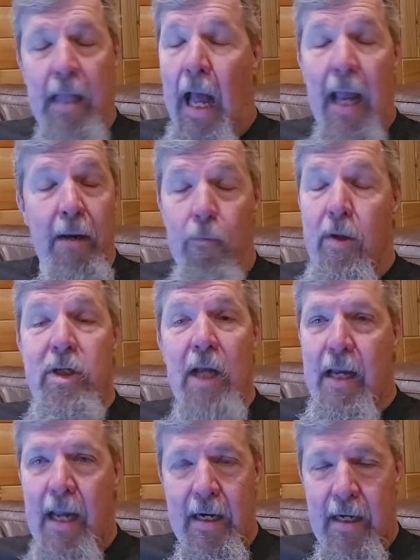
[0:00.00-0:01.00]
I wish
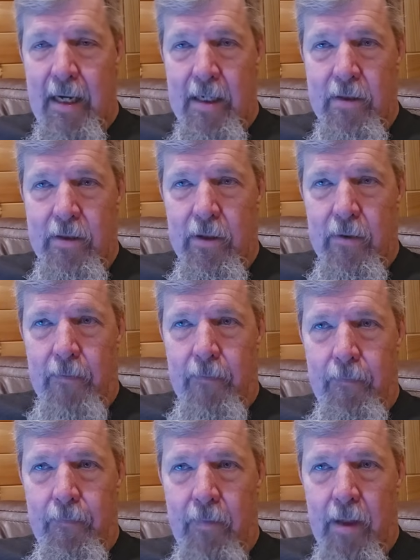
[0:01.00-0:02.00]
I had an answer,
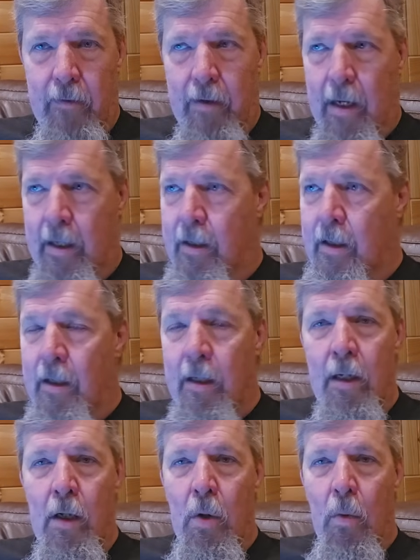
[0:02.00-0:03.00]
okay,
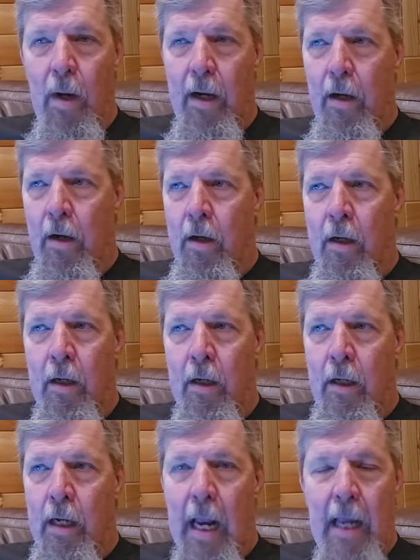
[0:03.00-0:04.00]
where
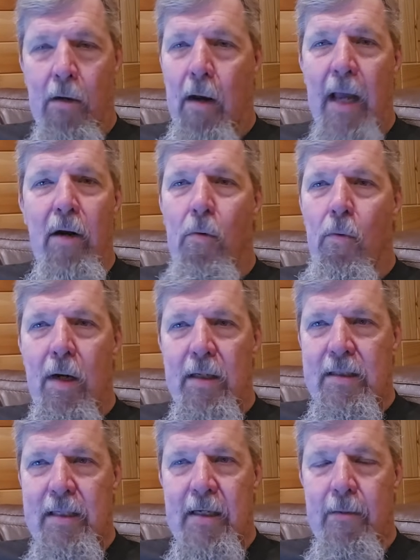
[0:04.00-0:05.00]
I don't I don't want to
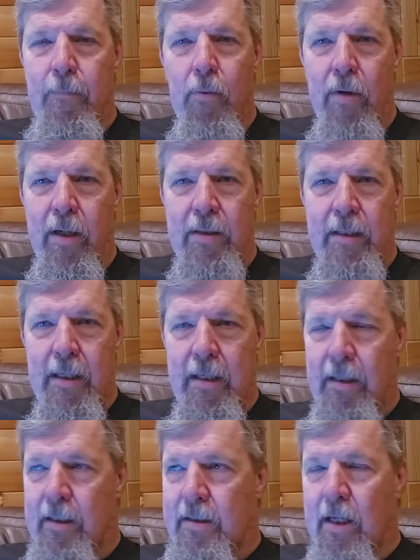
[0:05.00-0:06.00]
see a point
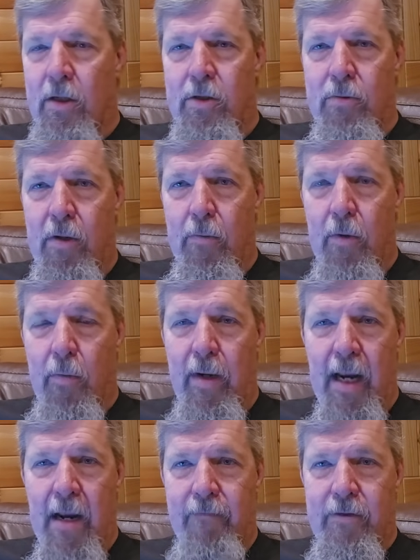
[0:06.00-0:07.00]
in this country where
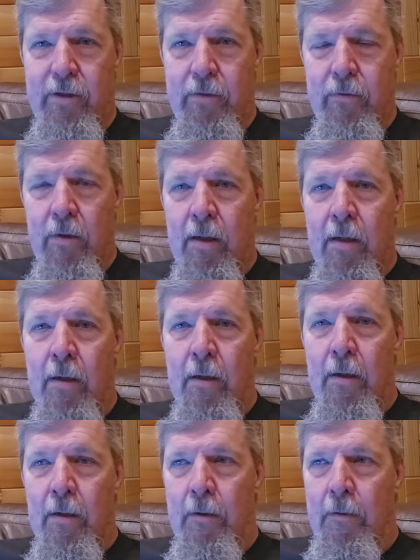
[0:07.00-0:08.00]
we have to
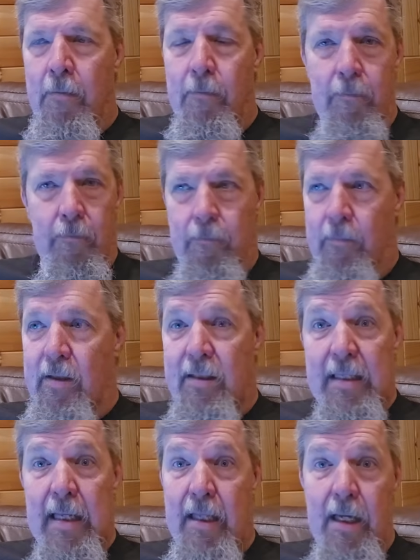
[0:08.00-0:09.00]

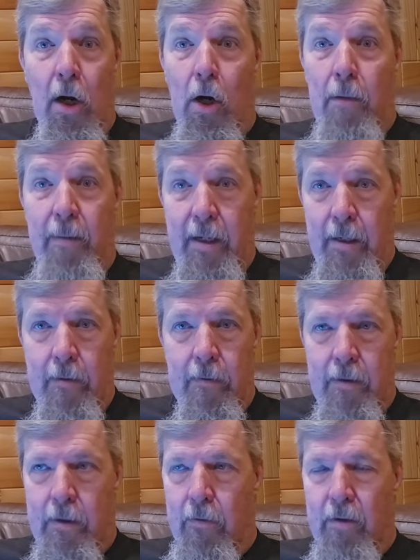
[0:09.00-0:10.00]
send the army,
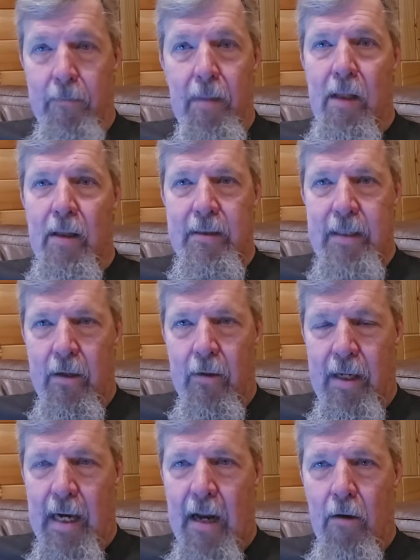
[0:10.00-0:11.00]
you know, the
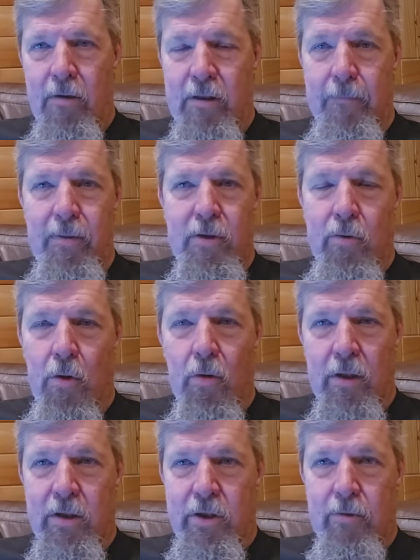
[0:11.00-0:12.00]
military out to patrol
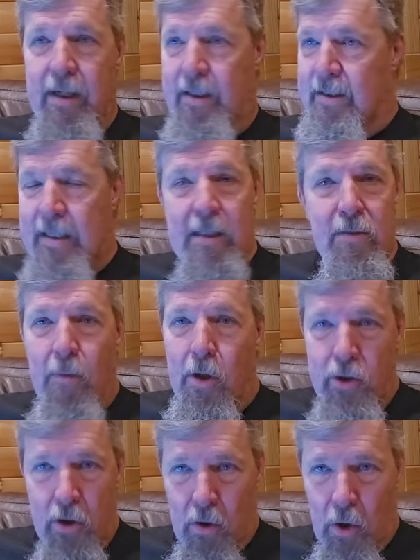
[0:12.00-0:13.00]
the streets. That's
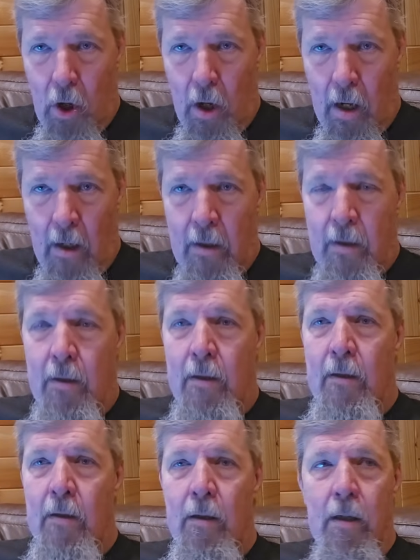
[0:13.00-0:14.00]
martial law.
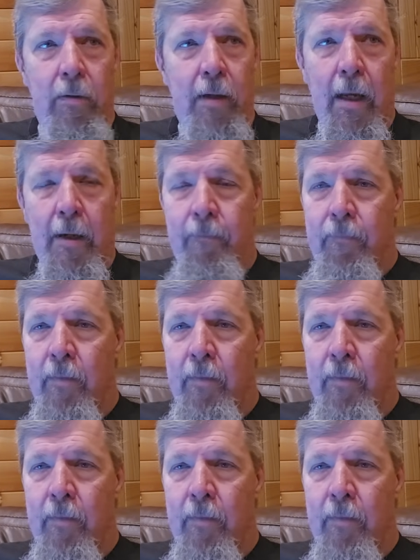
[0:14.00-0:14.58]
Okay.